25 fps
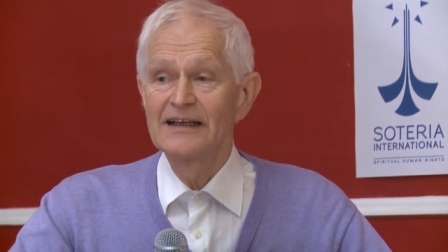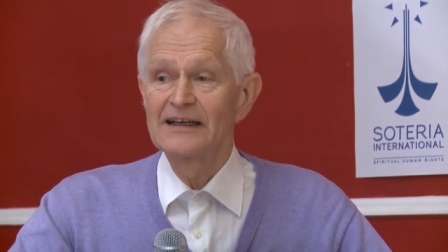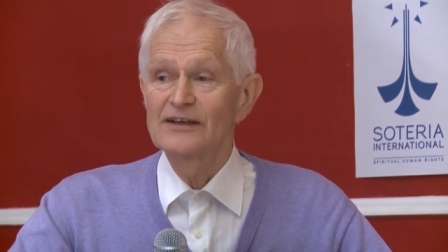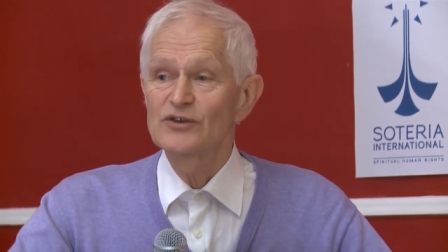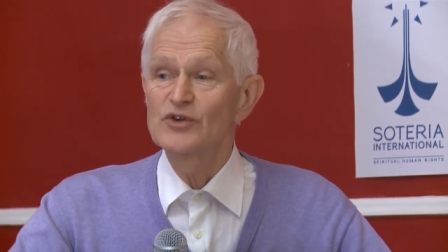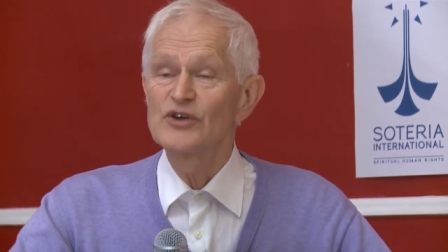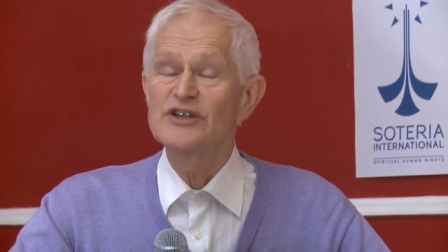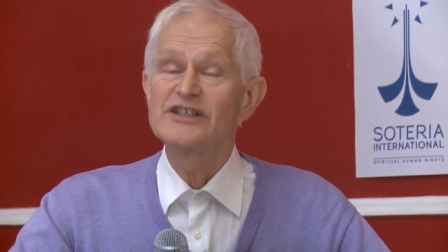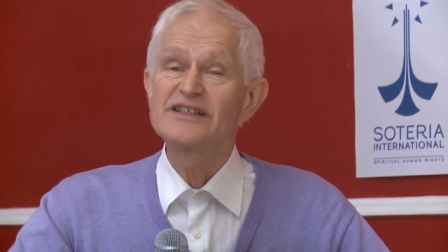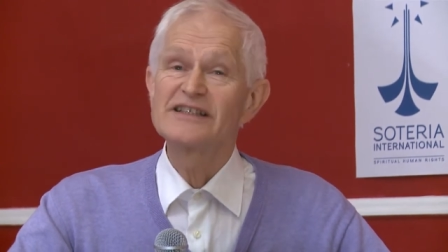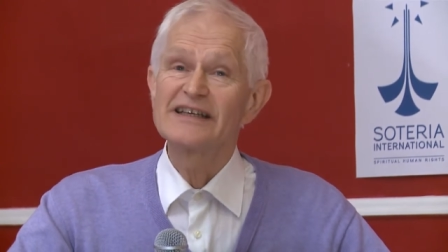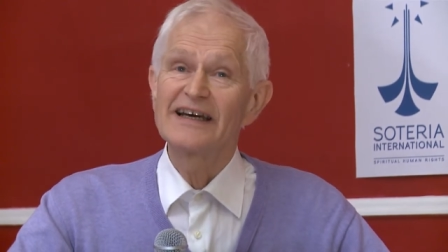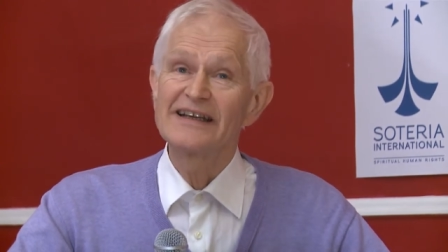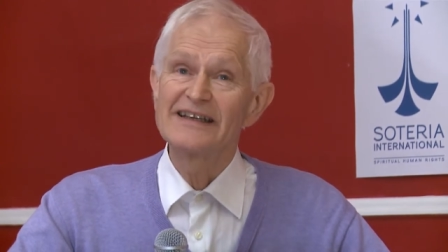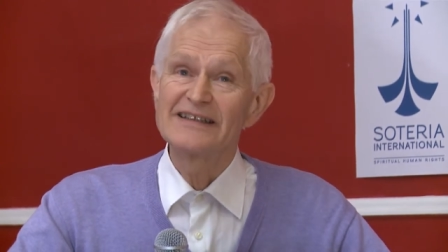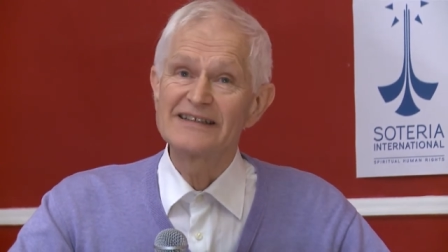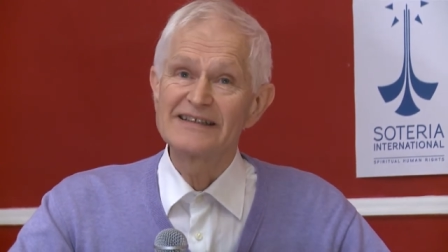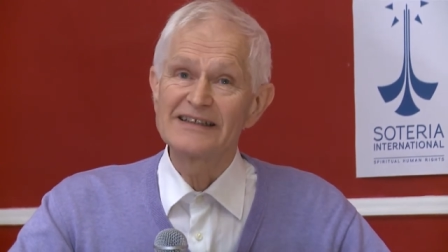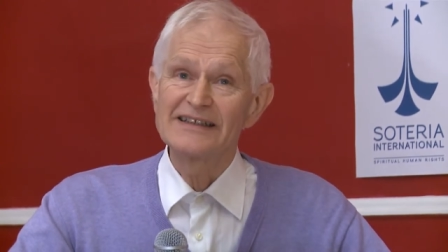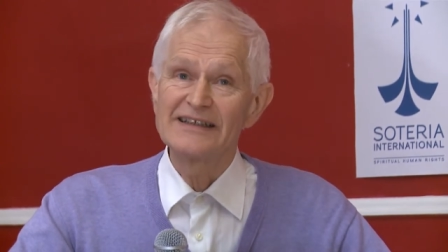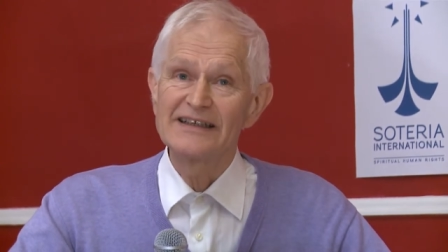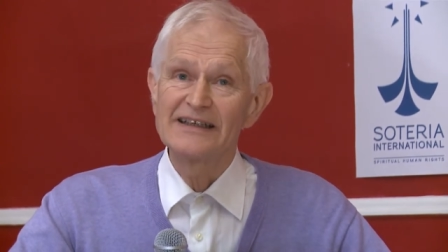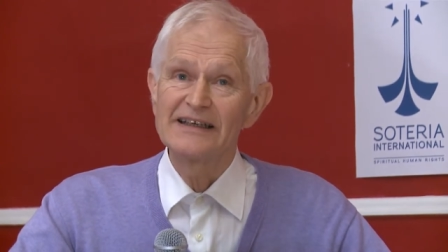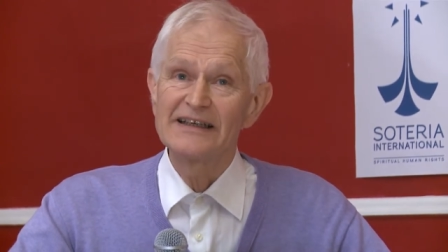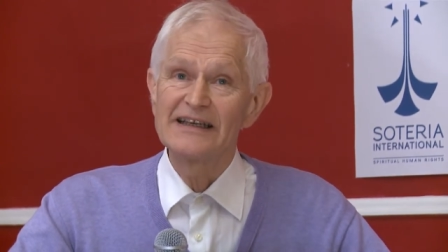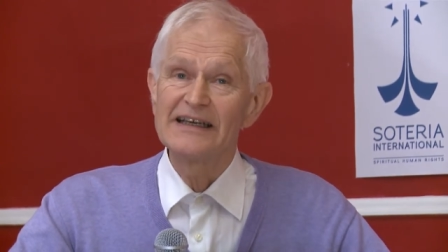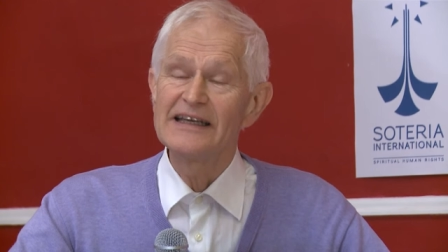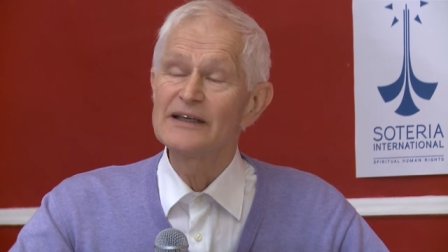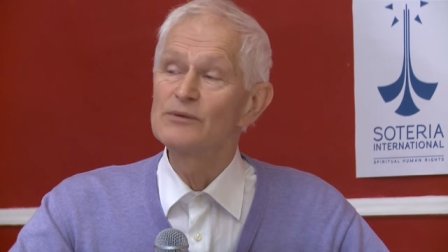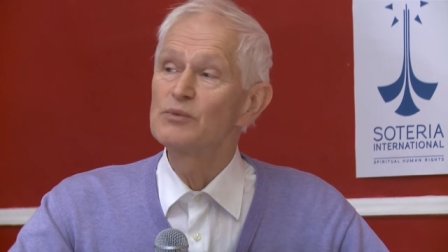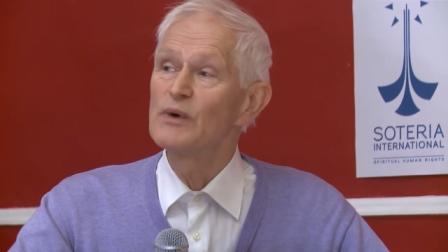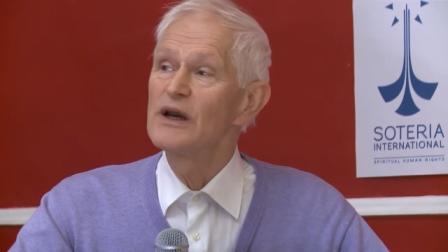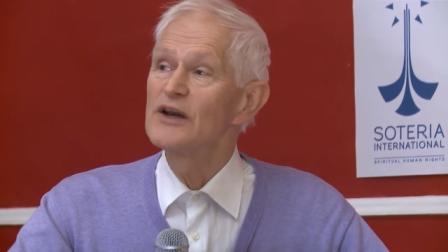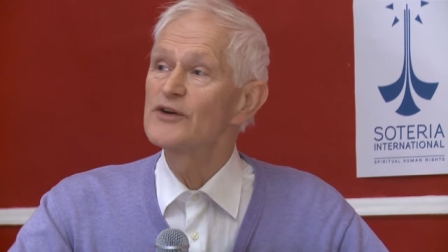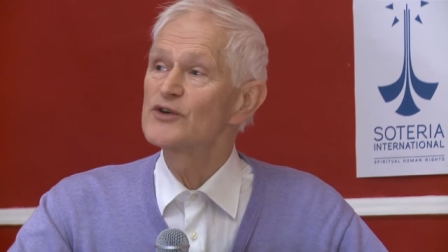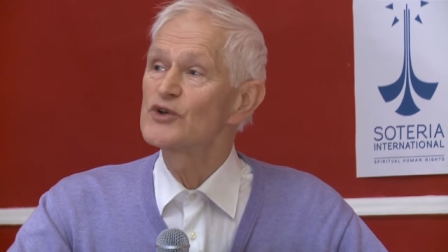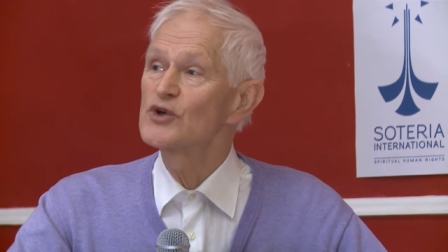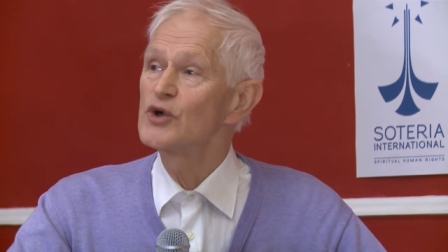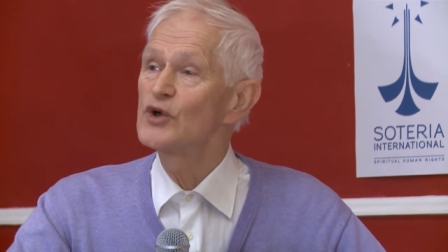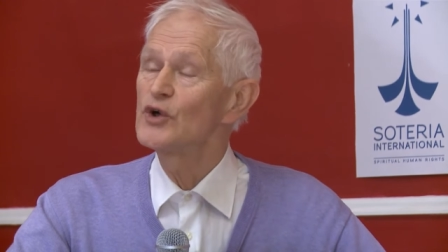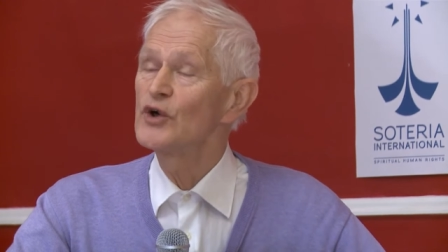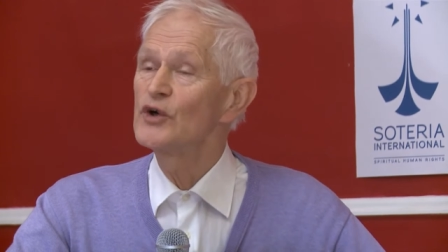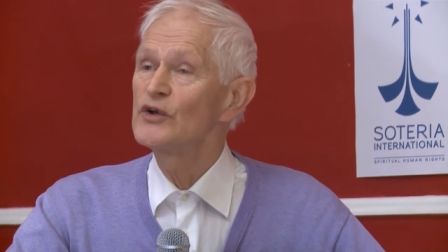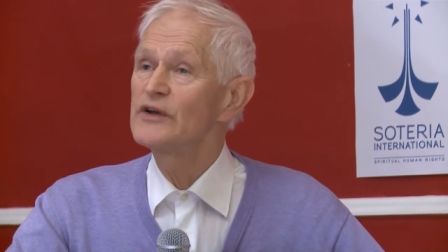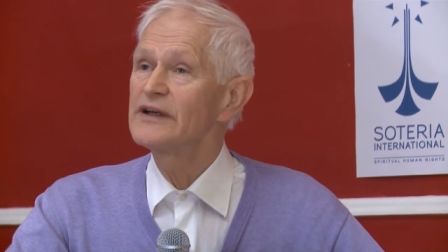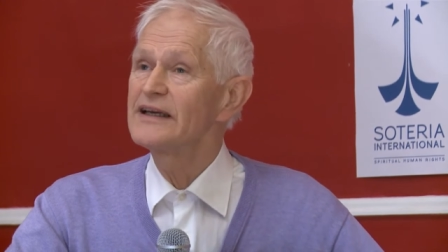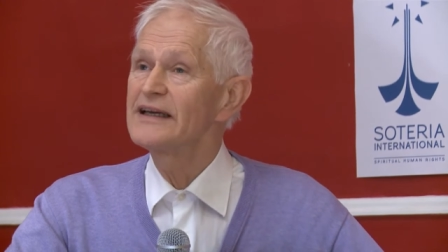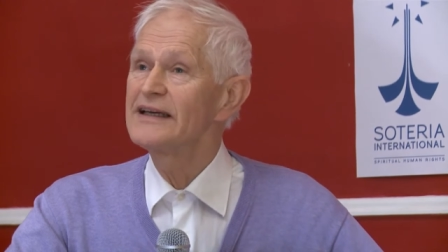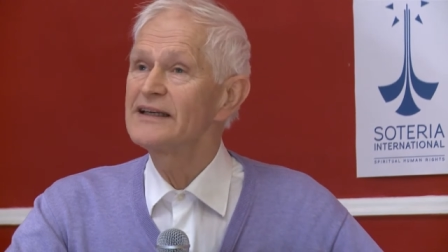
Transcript: Christianity, it will turn